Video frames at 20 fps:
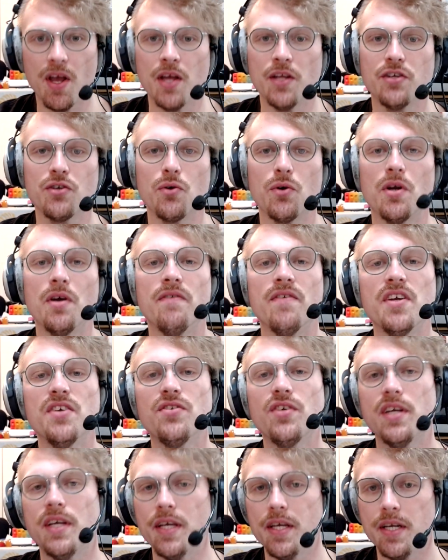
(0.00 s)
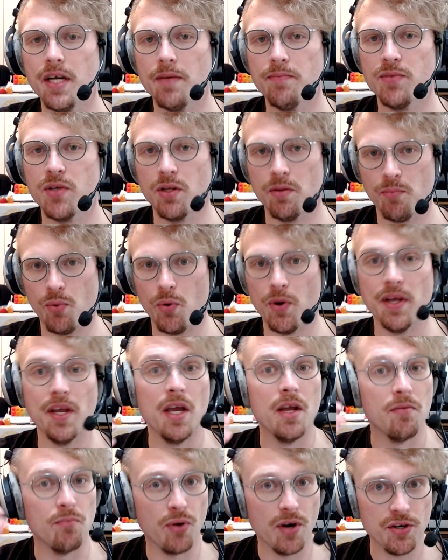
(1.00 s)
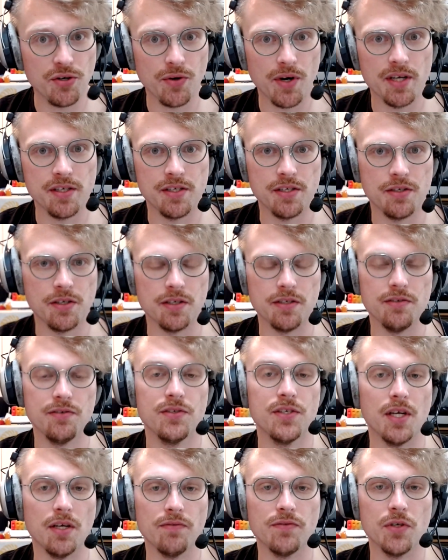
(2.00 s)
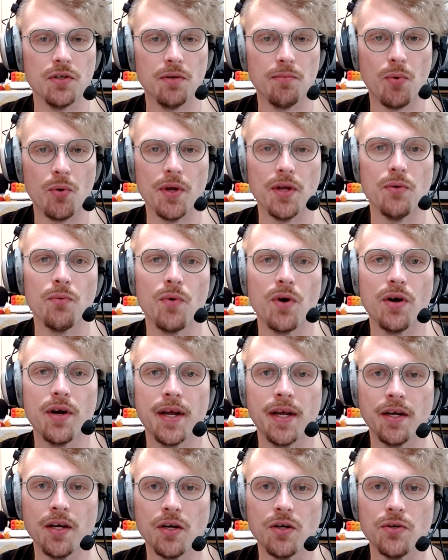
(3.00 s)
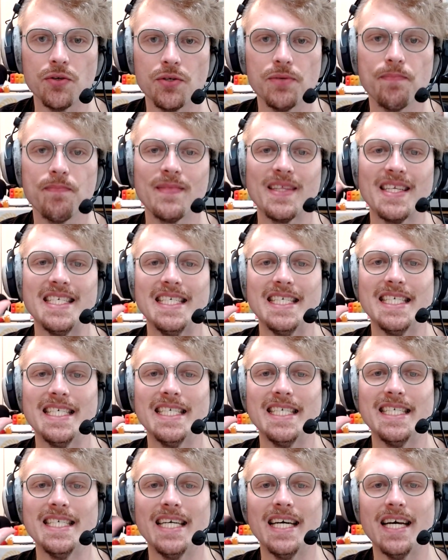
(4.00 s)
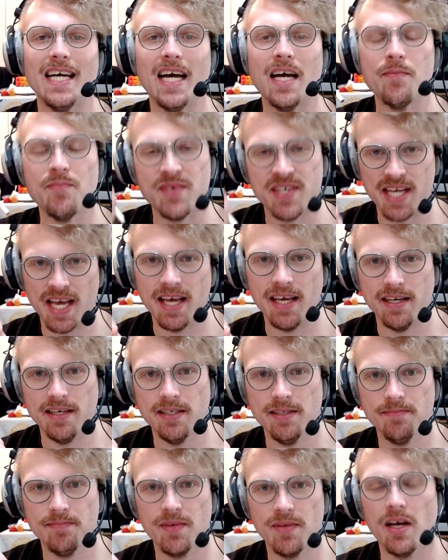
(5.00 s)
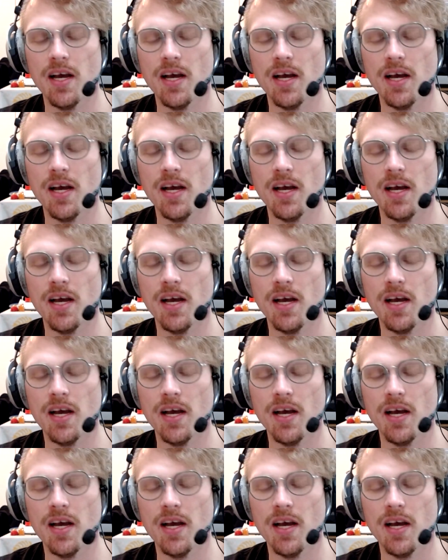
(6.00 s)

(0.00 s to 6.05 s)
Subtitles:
it's going to eventually heat up to the point and pressurize itself to the point where it goes, I'm dead.